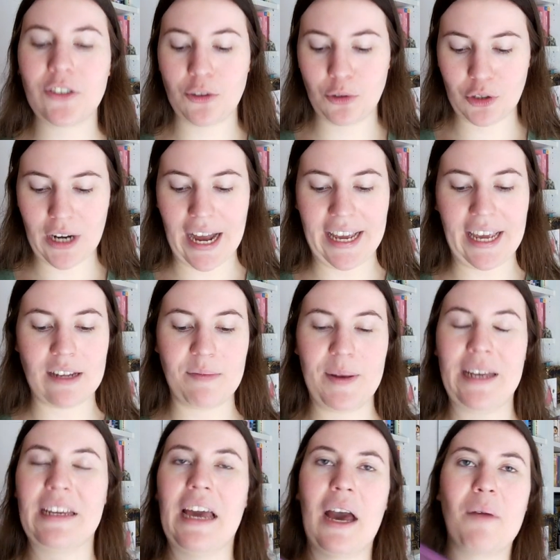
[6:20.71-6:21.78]
to try and
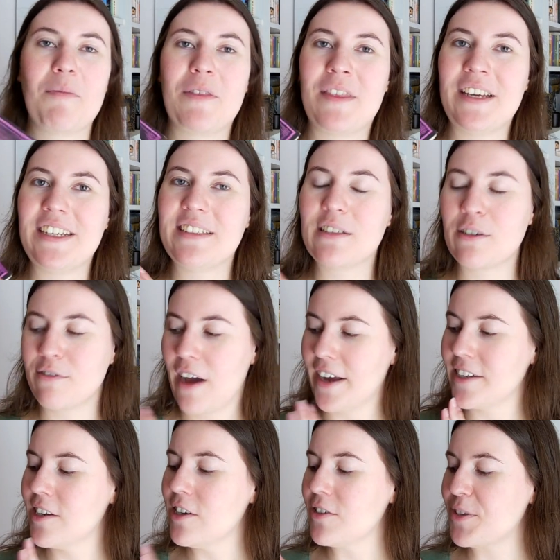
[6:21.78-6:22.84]
pick up The
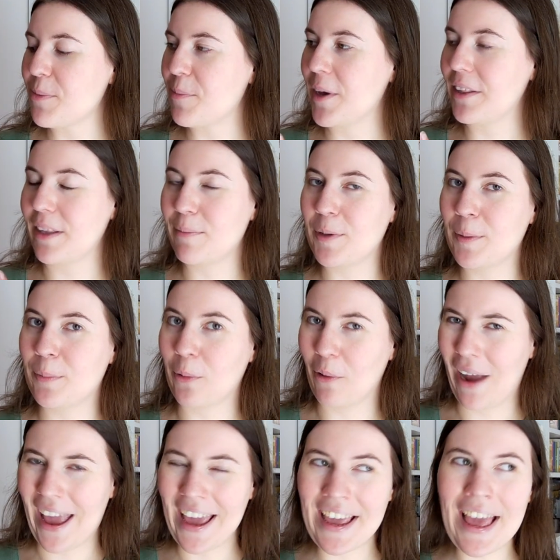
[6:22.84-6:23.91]
Diviners by Libba
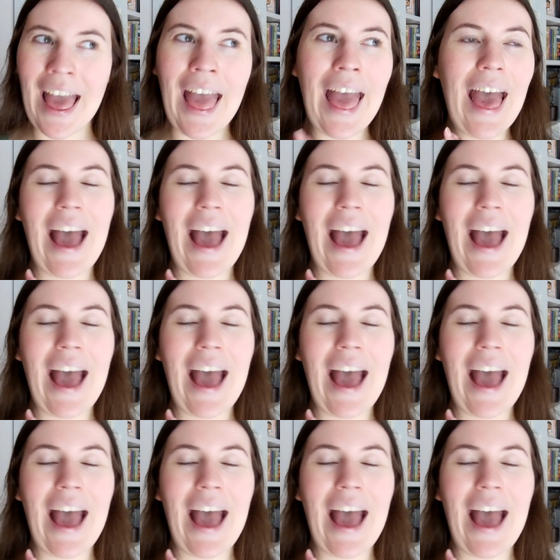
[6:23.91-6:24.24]
Bray.